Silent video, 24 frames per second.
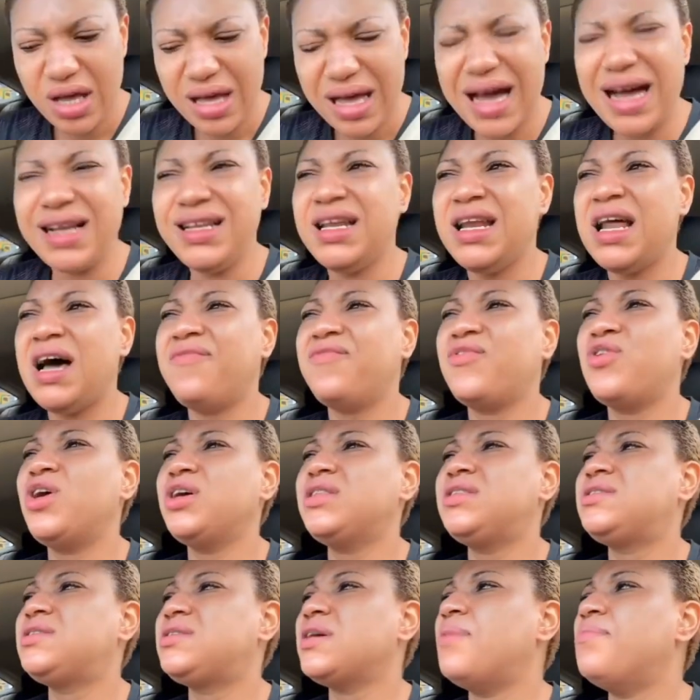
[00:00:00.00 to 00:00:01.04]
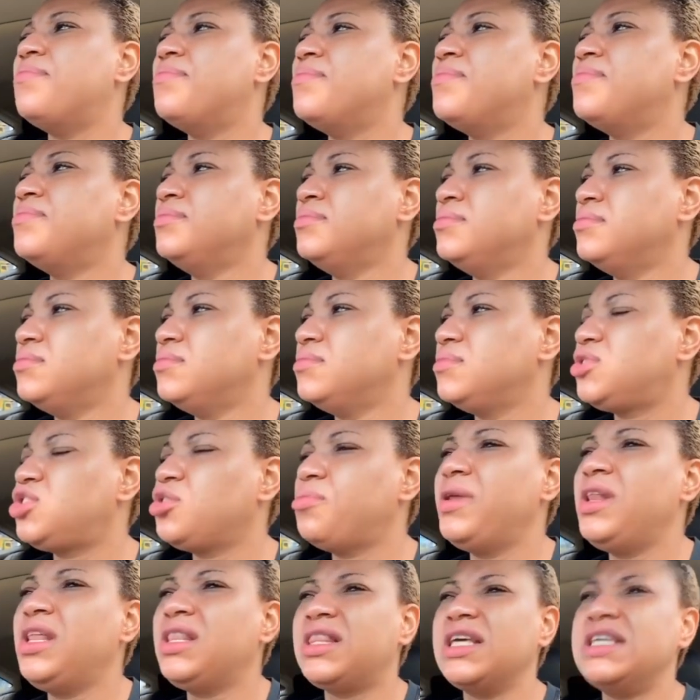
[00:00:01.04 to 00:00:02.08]
then I've got so many
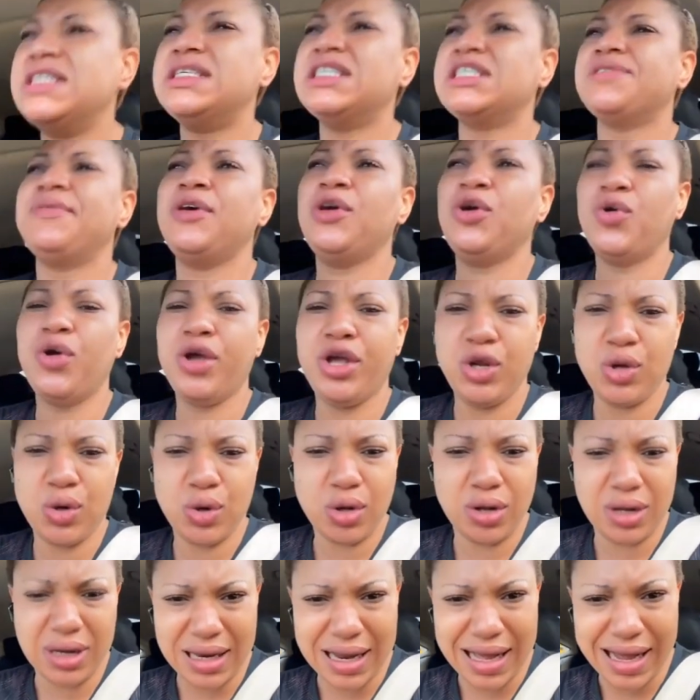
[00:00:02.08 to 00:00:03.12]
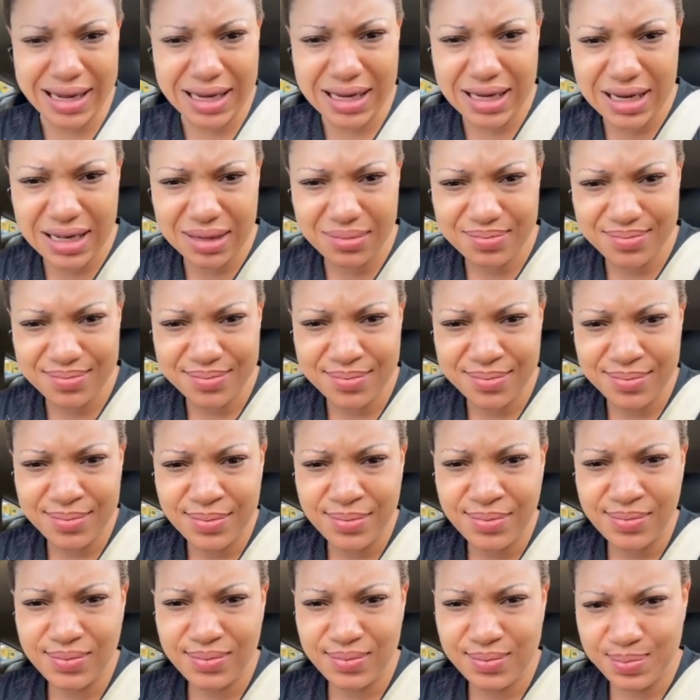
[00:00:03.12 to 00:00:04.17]
things have been going on online.
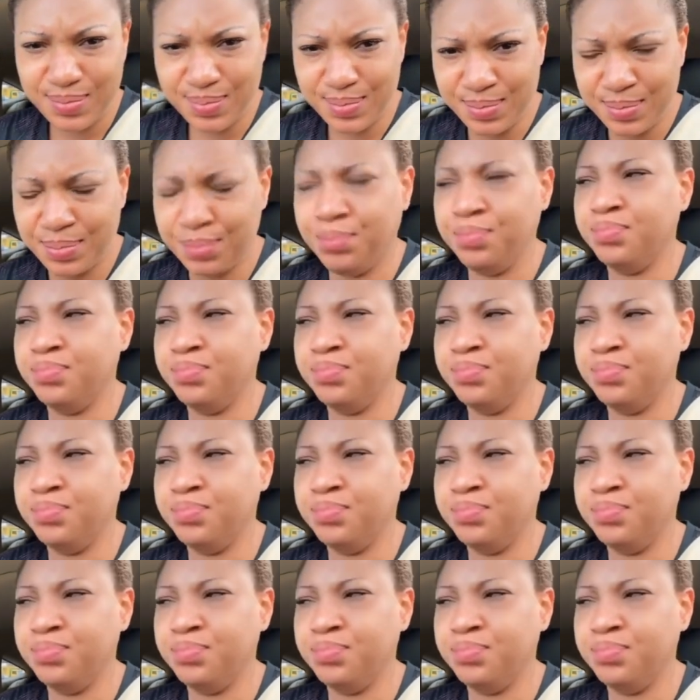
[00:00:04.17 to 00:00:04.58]
I